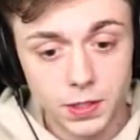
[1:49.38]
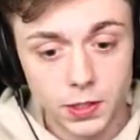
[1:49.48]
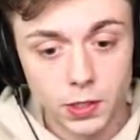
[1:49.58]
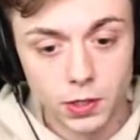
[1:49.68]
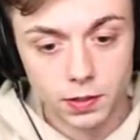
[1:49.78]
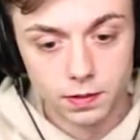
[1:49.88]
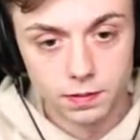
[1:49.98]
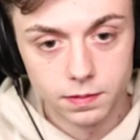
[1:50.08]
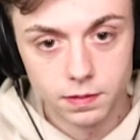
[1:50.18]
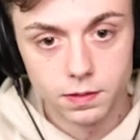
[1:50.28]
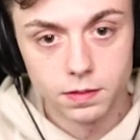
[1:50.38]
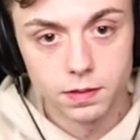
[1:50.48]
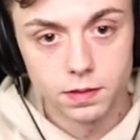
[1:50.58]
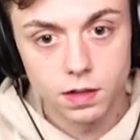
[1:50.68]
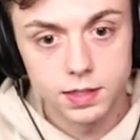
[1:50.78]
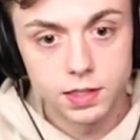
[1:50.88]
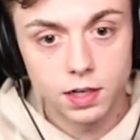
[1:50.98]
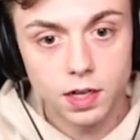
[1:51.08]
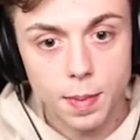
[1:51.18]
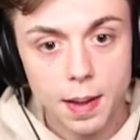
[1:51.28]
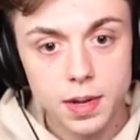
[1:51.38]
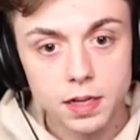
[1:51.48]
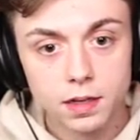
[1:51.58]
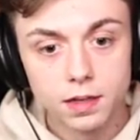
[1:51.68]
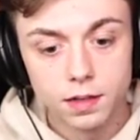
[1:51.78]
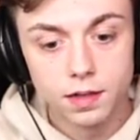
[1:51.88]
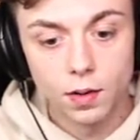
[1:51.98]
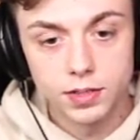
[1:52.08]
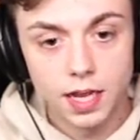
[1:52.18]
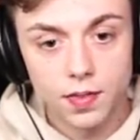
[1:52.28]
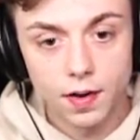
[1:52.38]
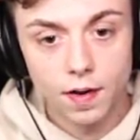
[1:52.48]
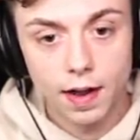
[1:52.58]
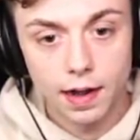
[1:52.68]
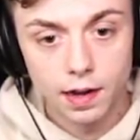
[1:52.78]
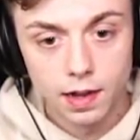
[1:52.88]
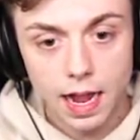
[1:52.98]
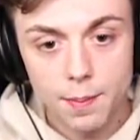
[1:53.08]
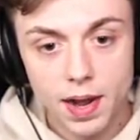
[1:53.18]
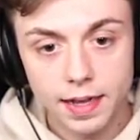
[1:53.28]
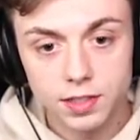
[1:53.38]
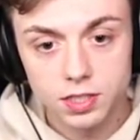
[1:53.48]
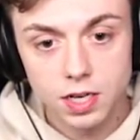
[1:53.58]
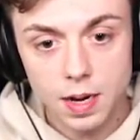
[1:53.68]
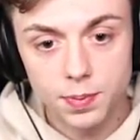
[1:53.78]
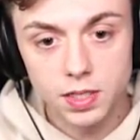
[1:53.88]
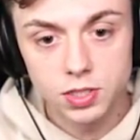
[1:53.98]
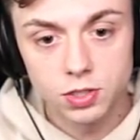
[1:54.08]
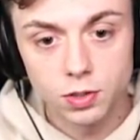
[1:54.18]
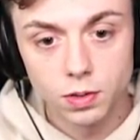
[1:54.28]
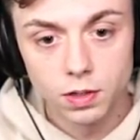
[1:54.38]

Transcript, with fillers: Yeah. Is he gonna come at me? No, he's down there. All right. I bet I can snipe these two